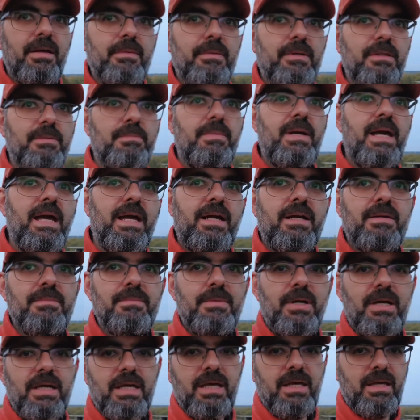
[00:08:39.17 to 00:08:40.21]
gonna pack
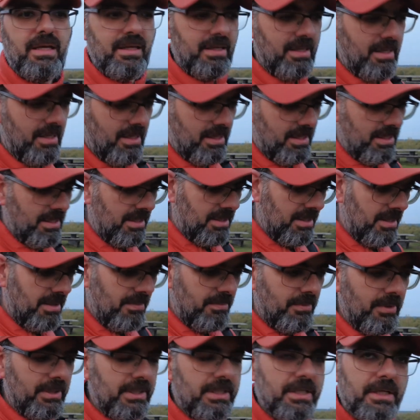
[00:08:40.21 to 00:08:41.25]

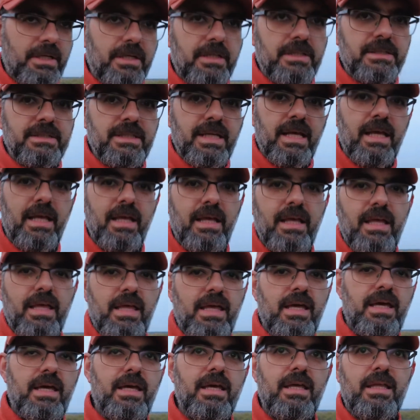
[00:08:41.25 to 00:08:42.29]
my gear
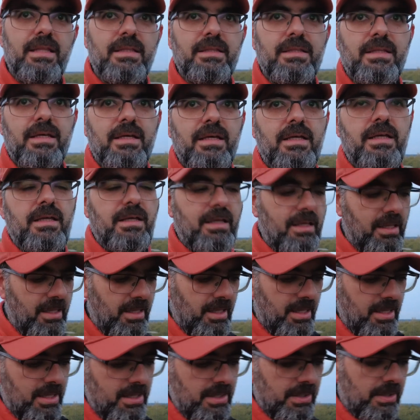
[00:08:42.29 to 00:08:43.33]
and
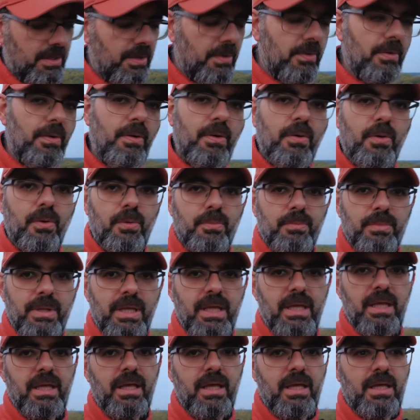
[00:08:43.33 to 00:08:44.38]
go home,
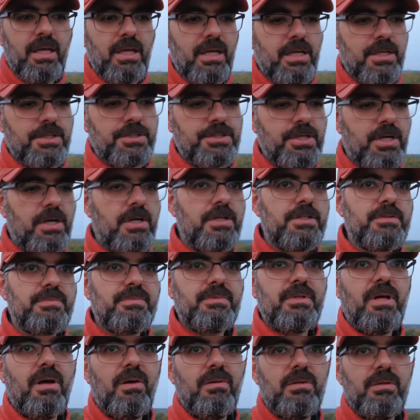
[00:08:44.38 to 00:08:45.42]
charge
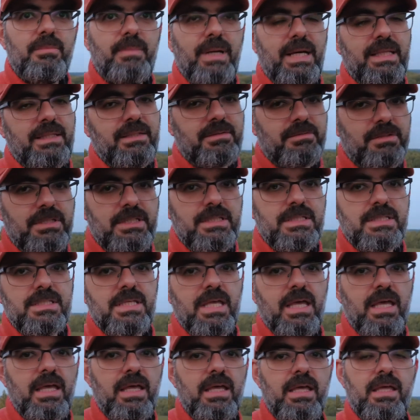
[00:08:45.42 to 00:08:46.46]
all the
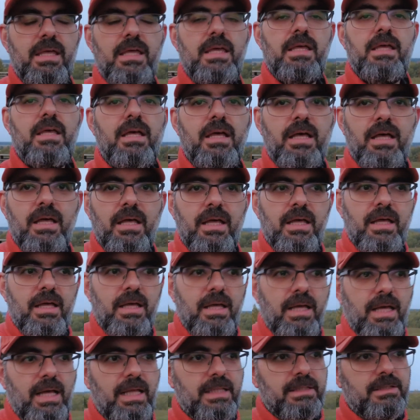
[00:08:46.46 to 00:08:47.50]
batteries,
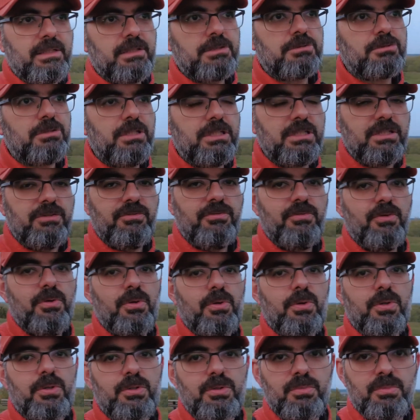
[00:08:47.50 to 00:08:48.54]
and get ready
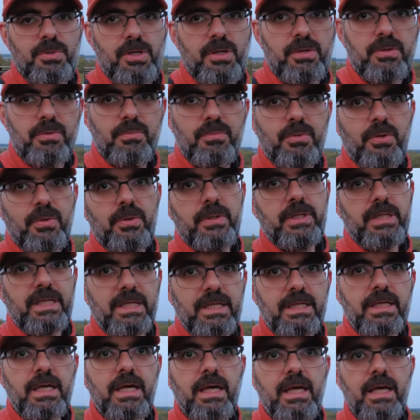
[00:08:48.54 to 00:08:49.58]
for tomorrow
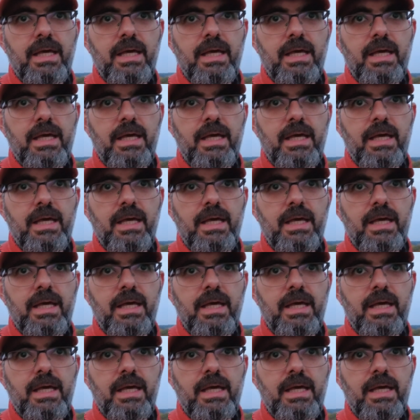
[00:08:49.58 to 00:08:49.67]
morning.